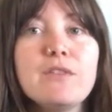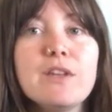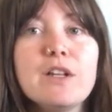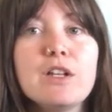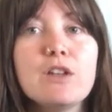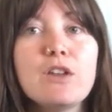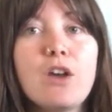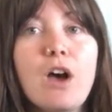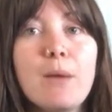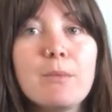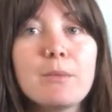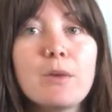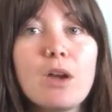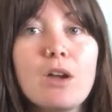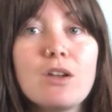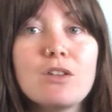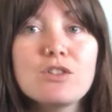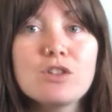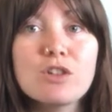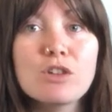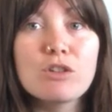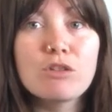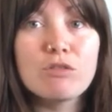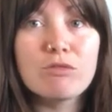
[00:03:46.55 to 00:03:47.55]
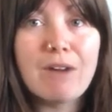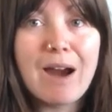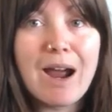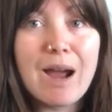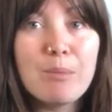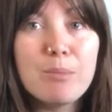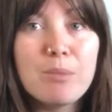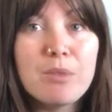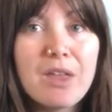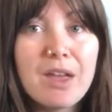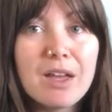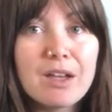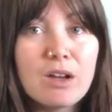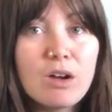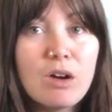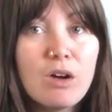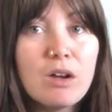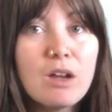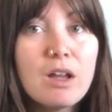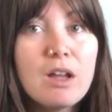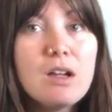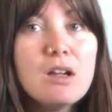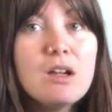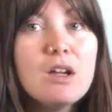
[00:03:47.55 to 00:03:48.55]
feel that I'm going to grab their
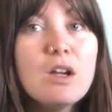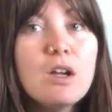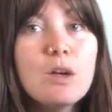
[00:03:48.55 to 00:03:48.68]
collar,